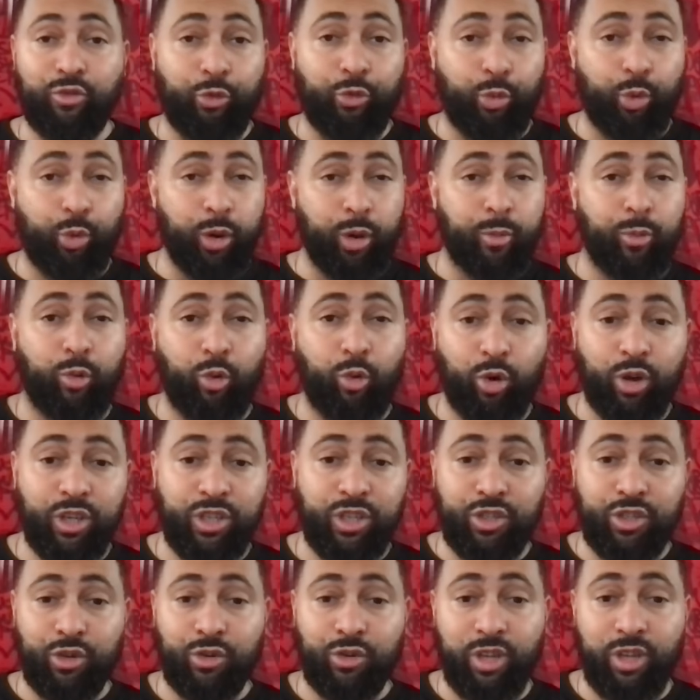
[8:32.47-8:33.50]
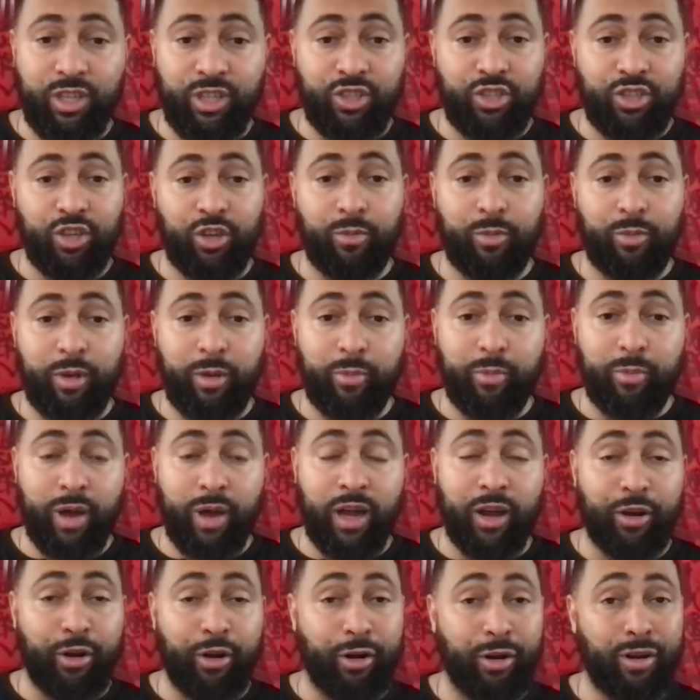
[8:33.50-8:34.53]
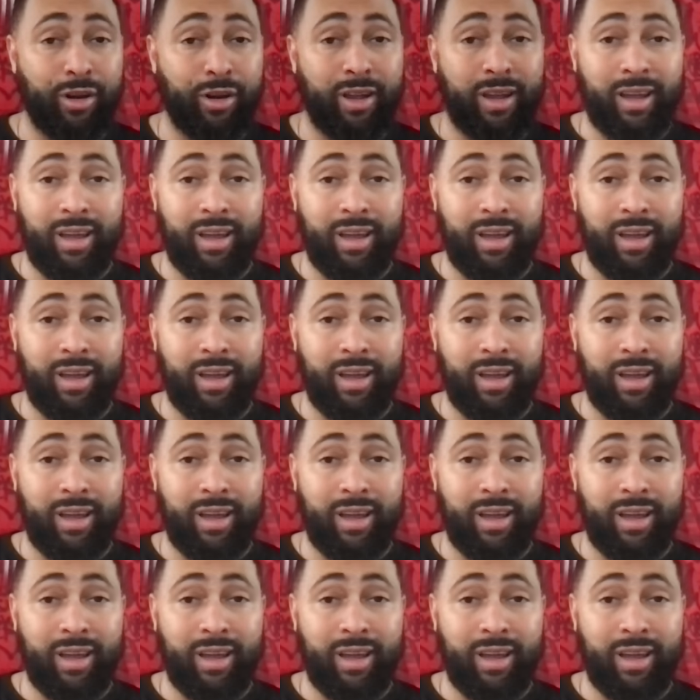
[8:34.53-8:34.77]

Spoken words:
3-point shooting should be better.